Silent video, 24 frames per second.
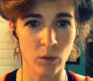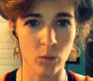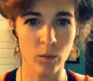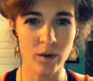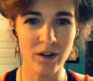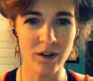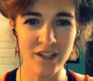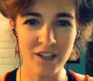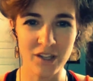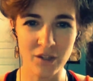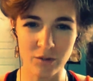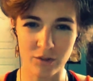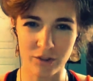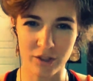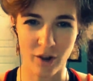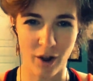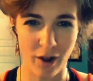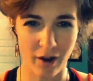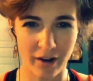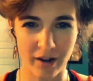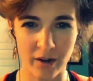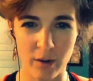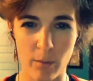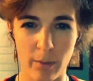What are you
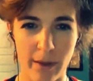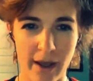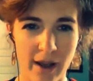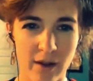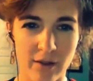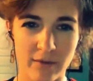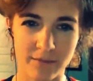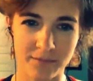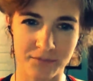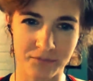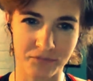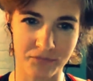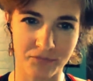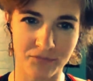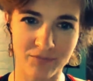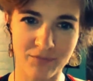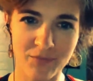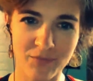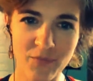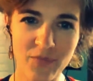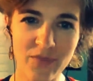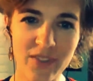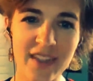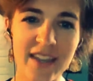talking about?
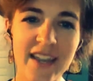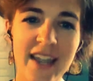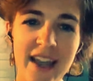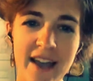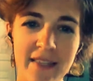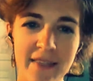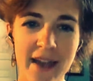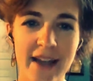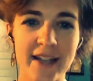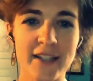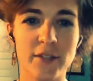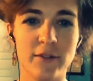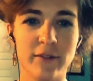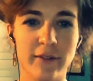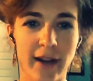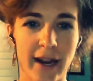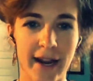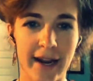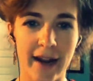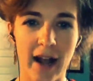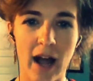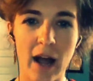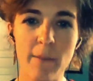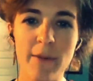Yeah, that's
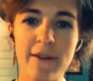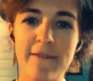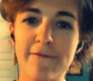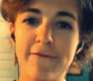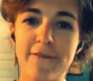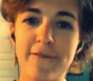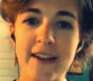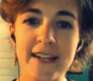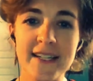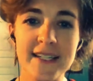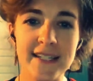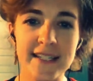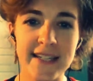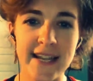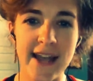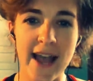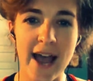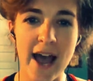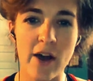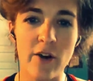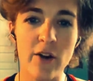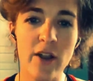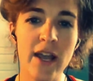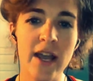right. I'll be face
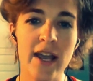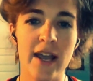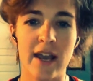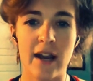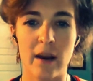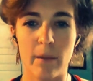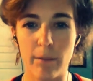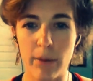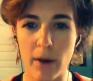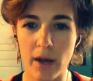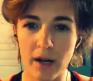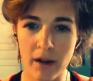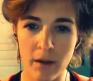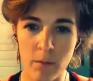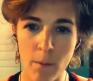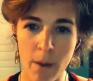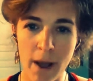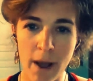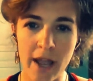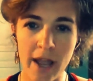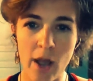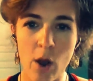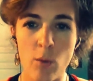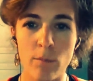down in a puddle of
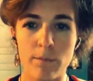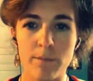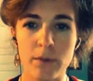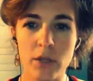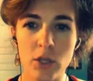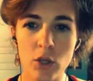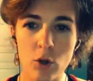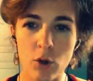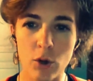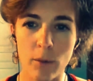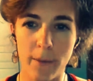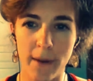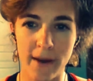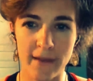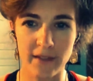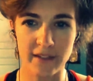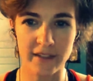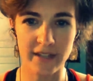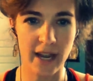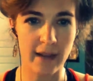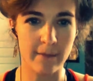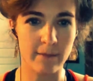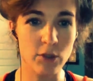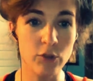my own puke by the
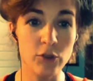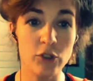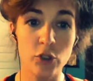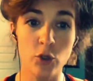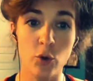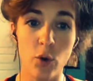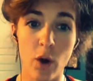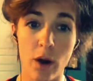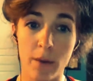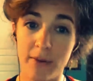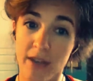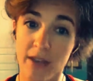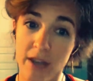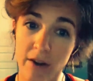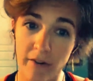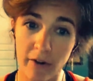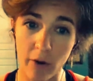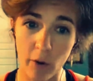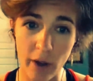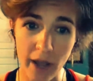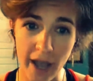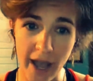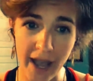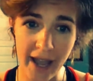time you show up here,
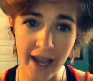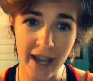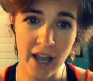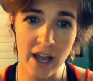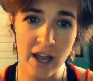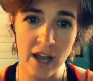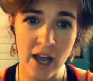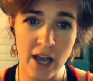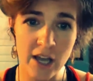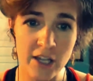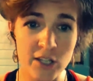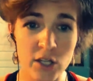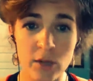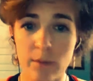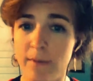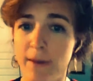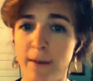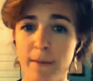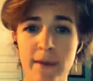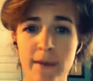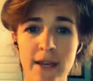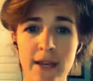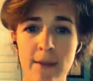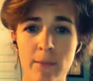okay? So meet
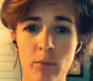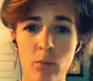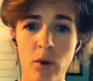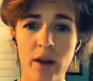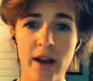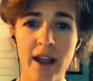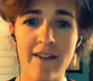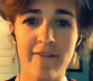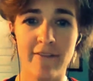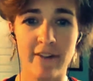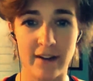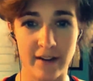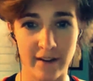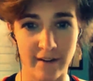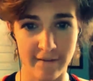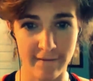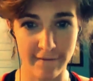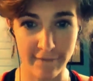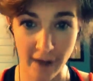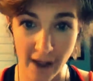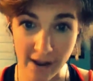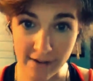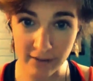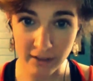me up whenever.
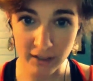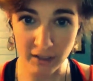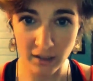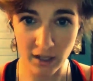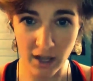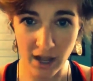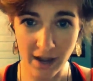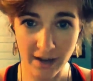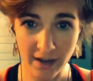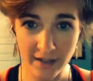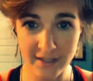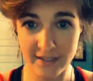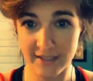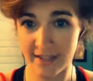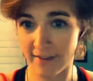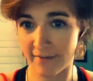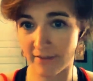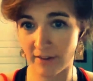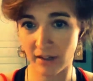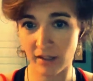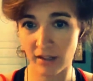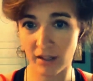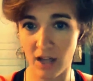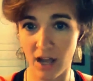5 o'clock, 7
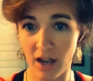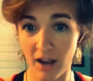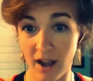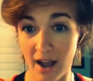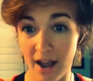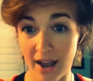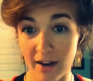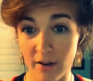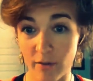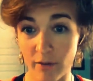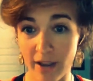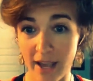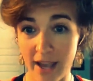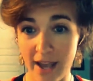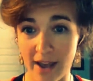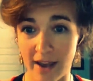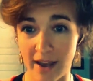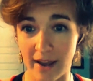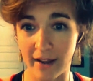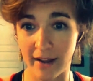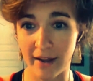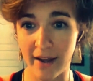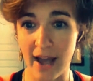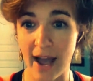o'clock, I don't care.
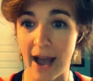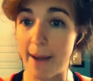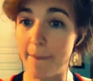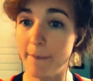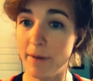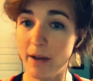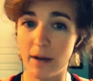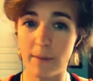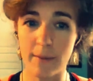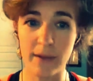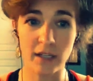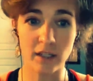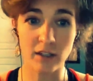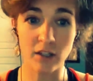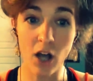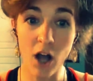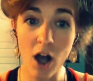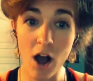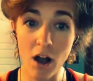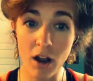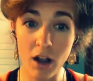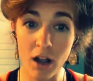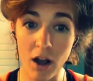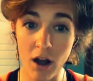I'm gonna be long
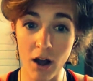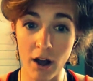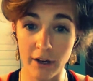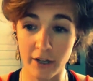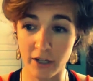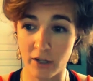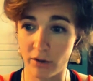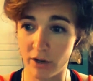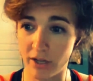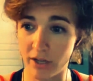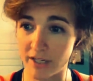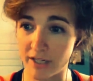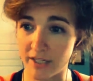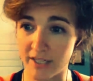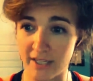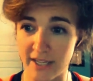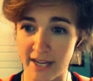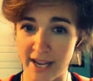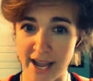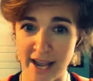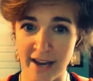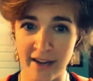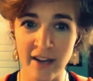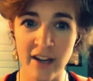gone, you
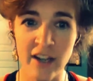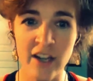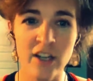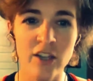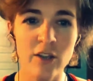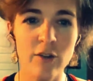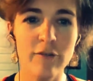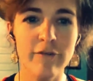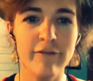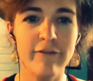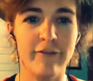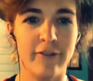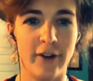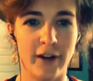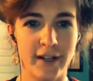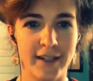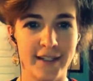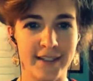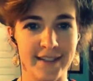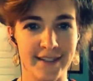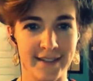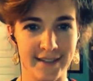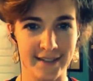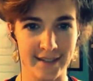understand? You fucking
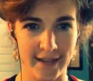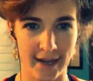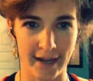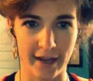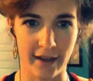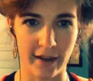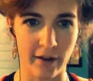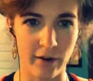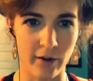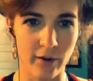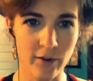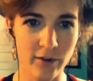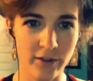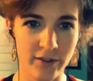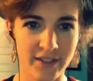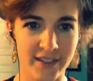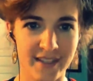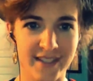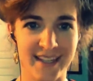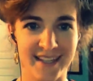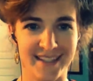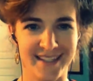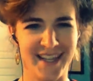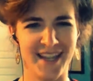psycho.
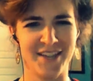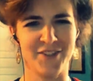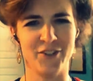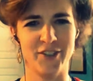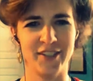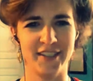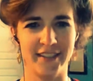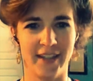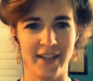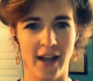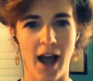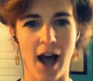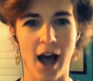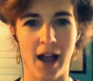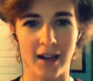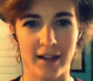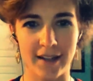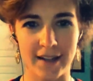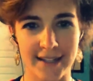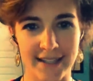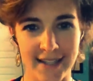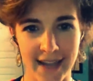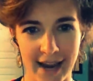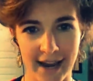$600,
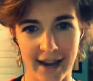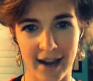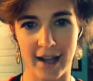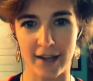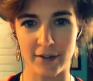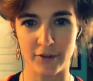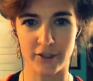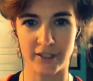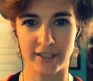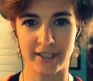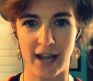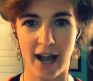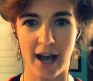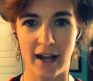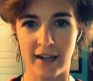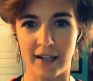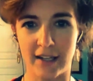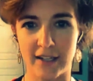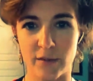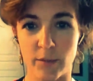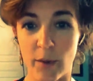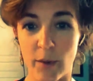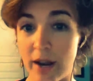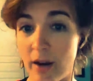$800.
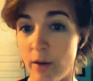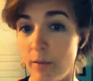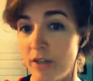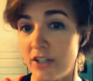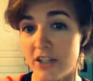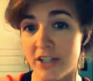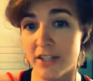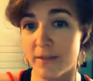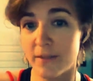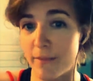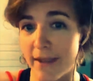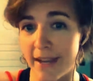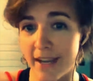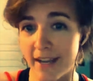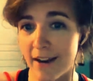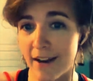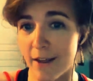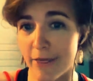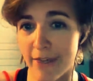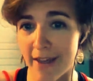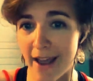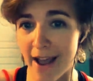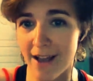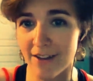Why don't we just make it
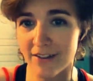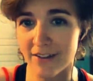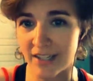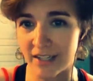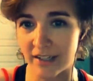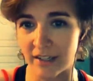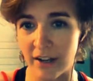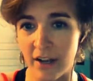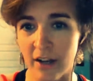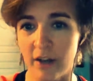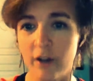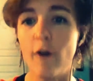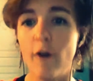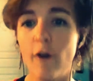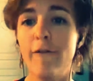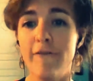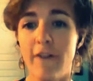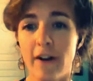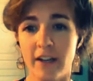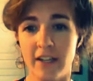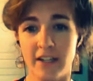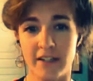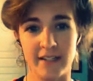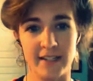1,000? Go fuck
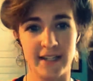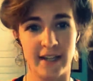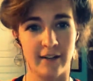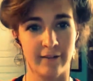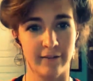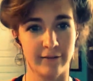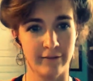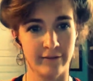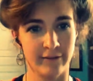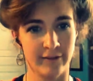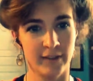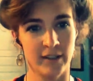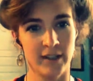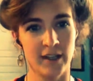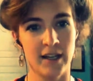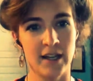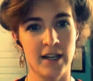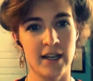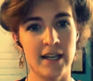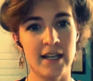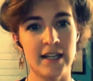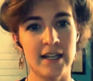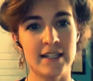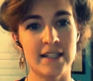yourself.
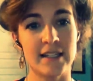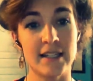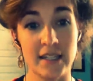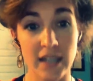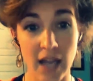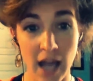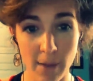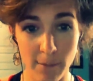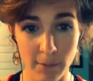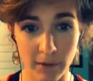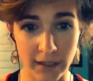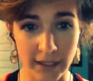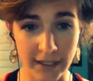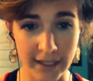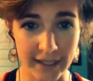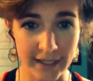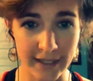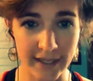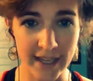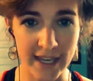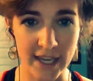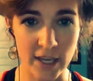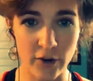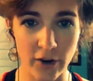Sloppily,
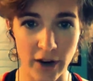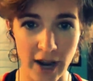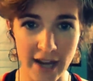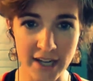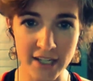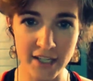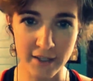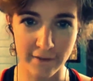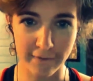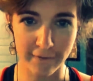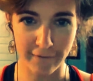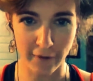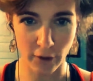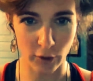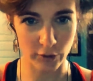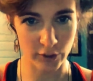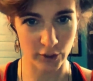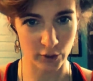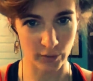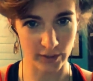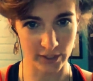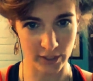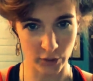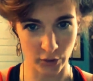he crashed the phone to
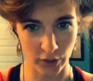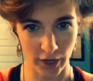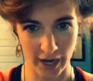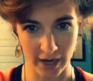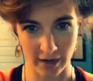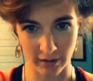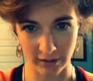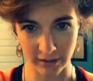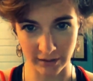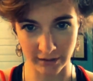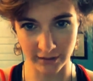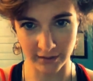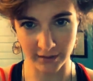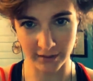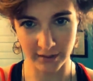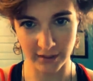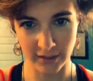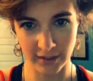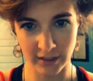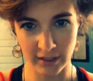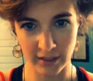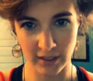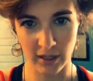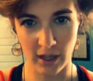its cradle.
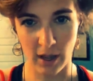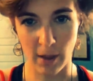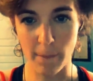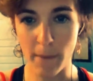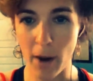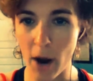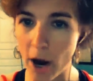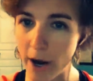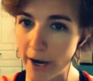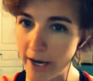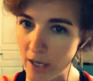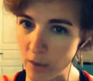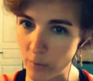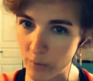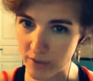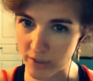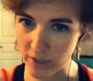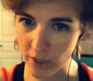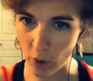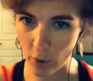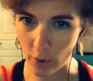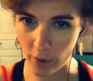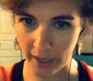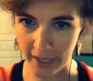A party was
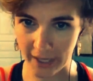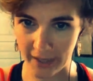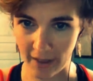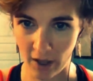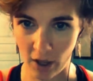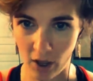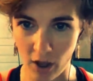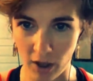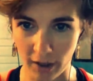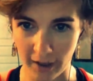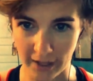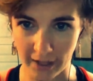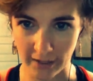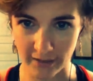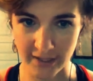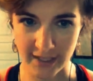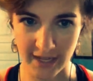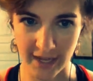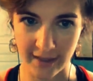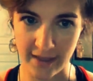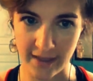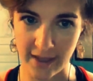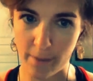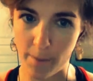going in the hall outside
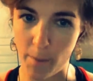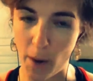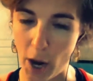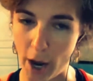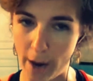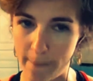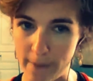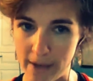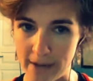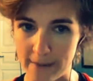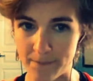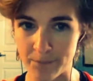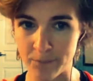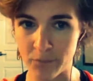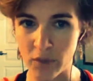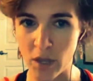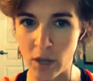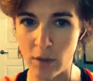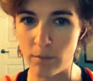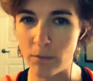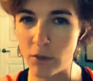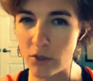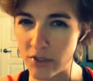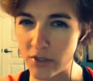the apartment.
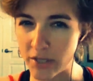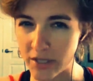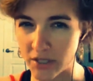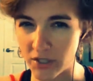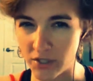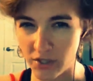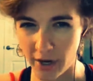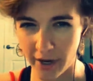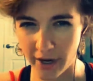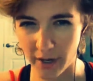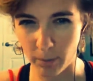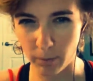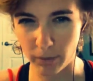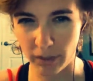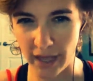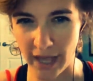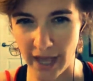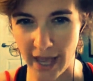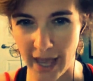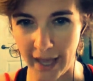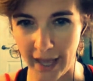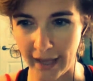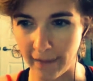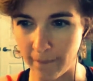Music started
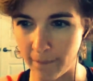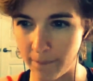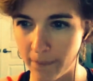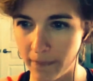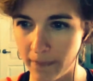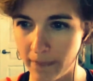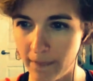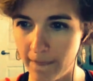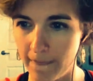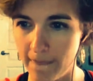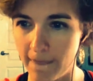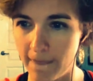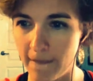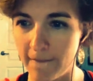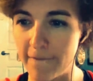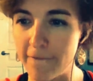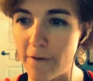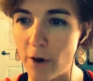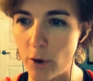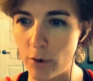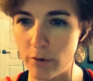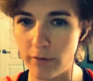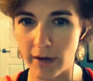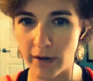playing. The phone
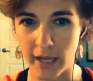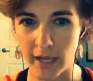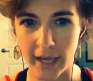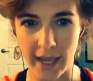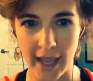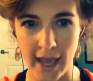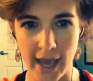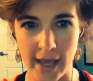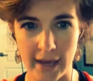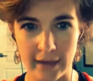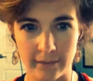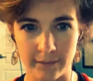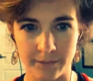rang again.